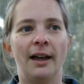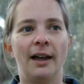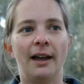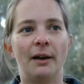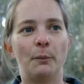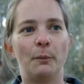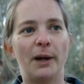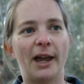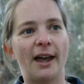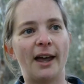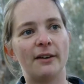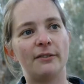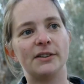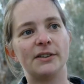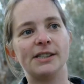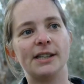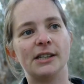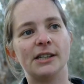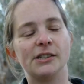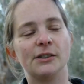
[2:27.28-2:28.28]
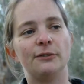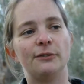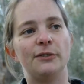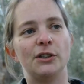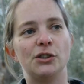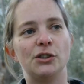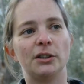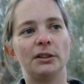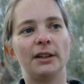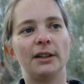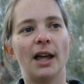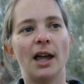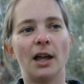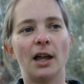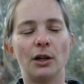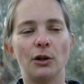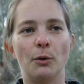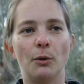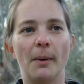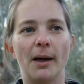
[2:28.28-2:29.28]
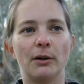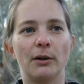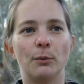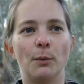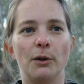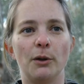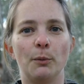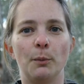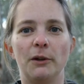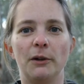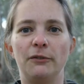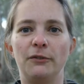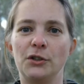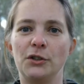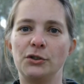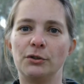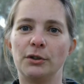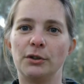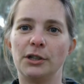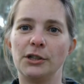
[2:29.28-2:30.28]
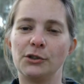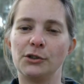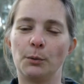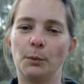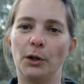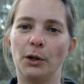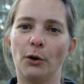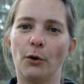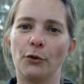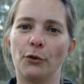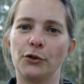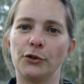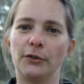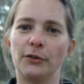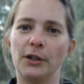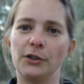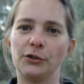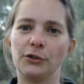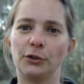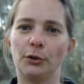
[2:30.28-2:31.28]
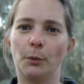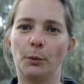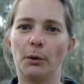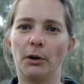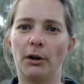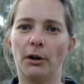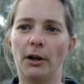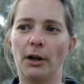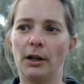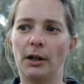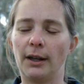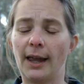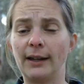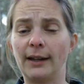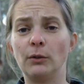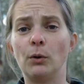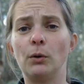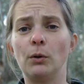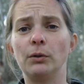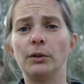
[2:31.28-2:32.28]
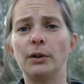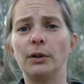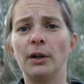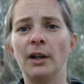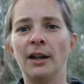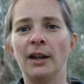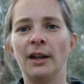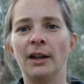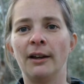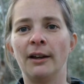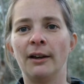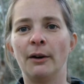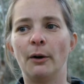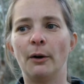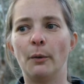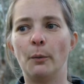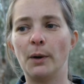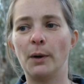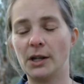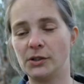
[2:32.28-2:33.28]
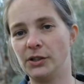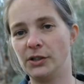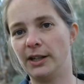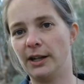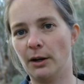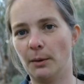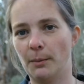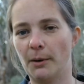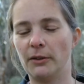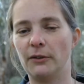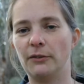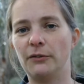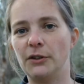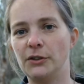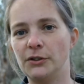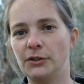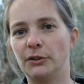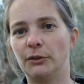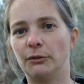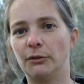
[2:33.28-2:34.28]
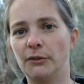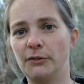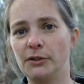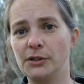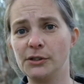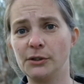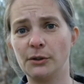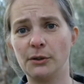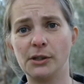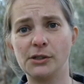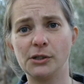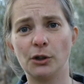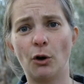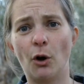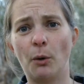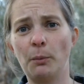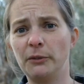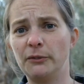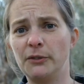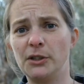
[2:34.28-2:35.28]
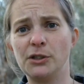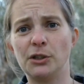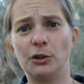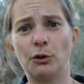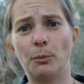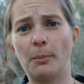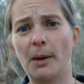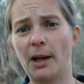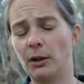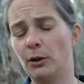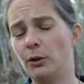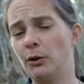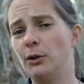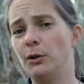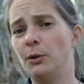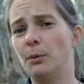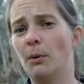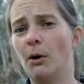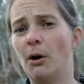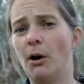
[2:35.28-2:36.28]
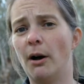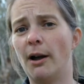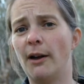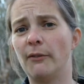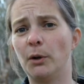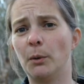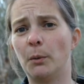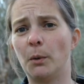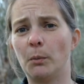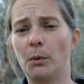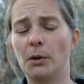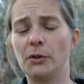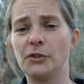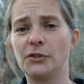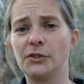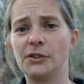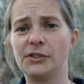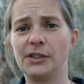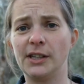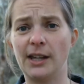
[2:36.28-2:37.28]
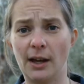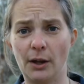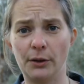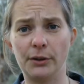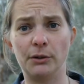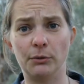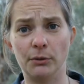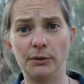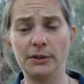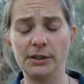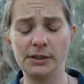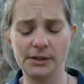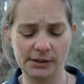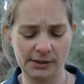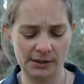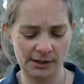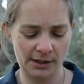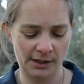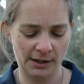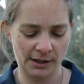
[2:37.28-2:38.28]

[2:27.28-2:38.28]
And we have a sense of vision, no matter whether we're fisheries or we're conservation or we're a landholder, we actually care about the fish in the rivers. So there's a common vision, no matter who you are, everyone wants to see healthy rivers.